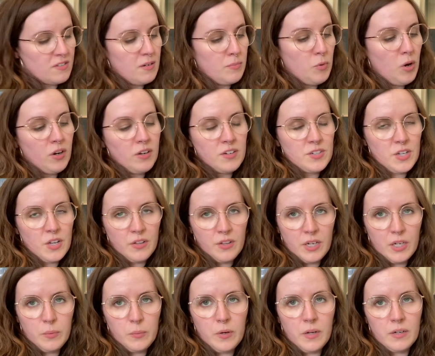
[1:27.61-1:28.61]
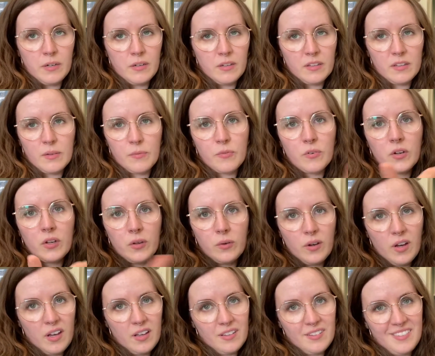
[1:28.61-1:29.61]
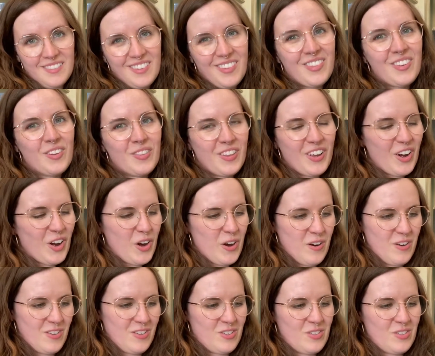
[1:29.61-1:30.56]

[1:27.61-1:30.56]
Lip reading: and I'm not gonna tell anyone except for you guys that they're there.